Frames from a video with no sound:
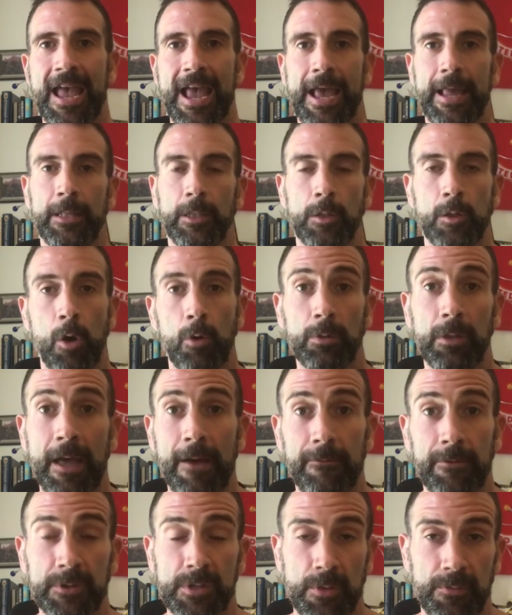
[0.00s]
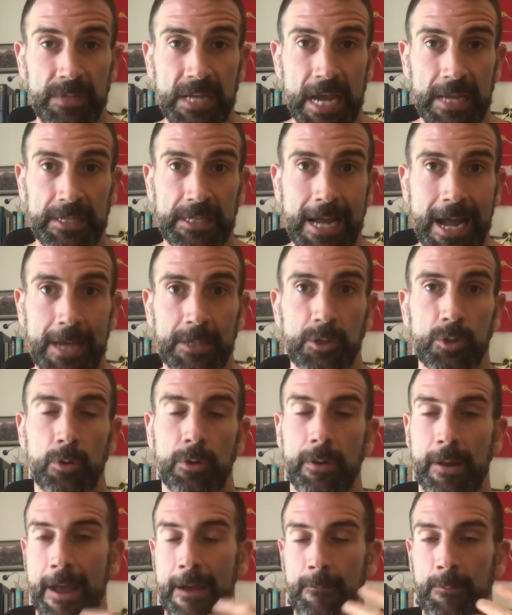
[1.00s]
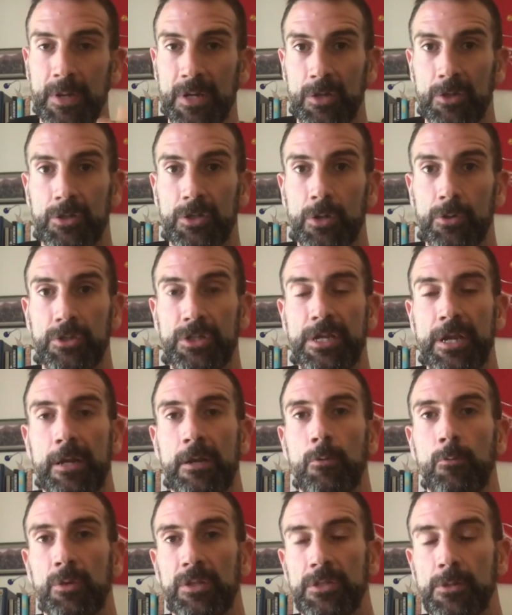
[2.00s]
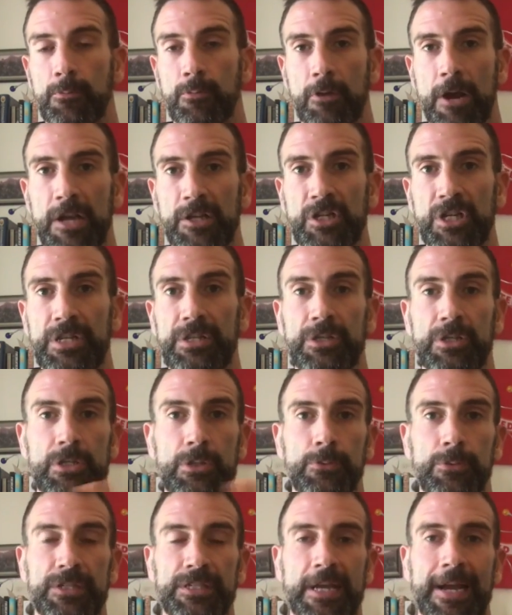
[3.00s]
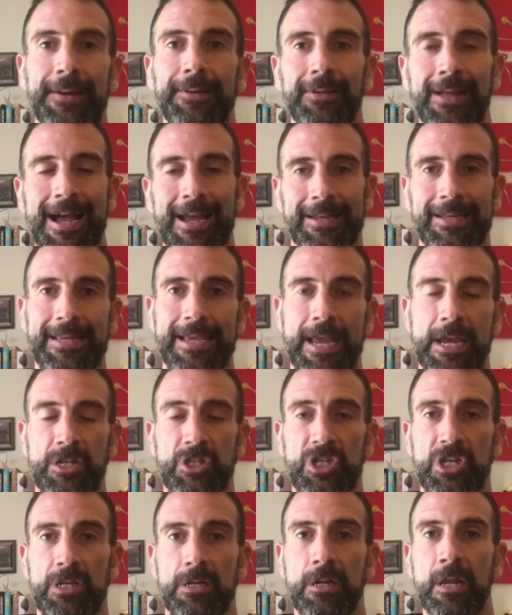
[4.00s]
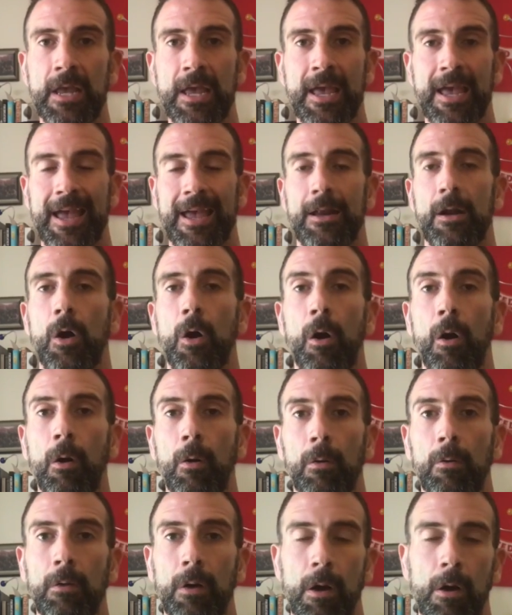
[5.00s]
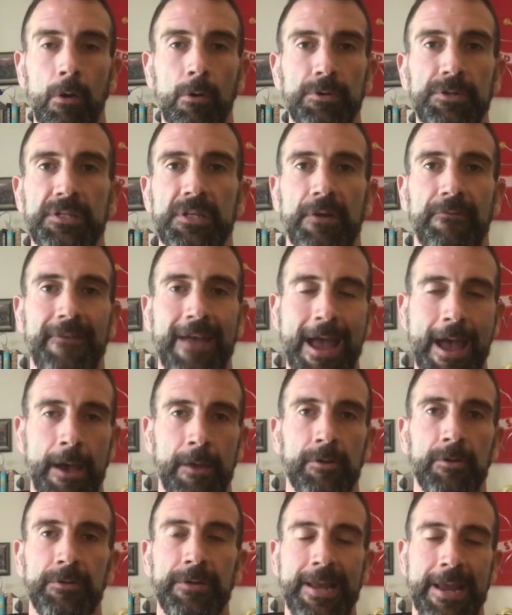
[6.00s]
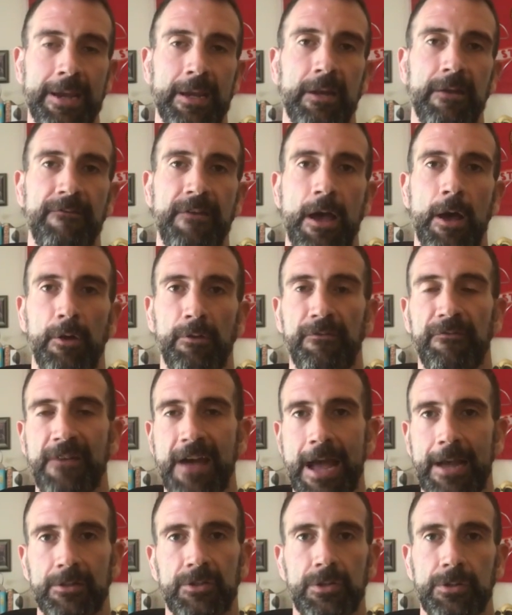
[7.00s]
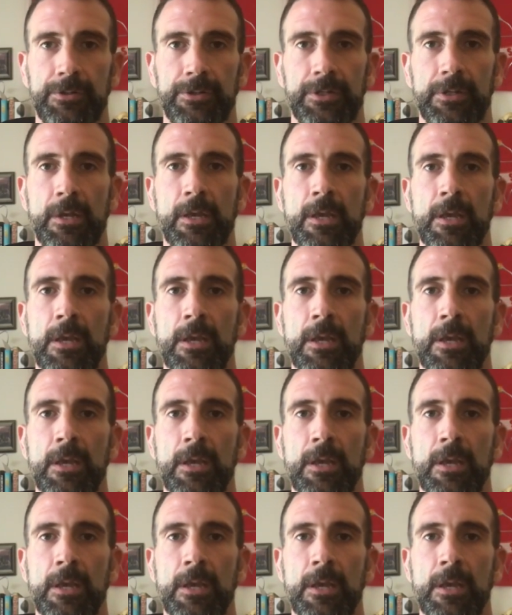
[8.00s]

And low levels of testosterone have been associated with depression, suicidal ideation, and a whole host of other negative health factors.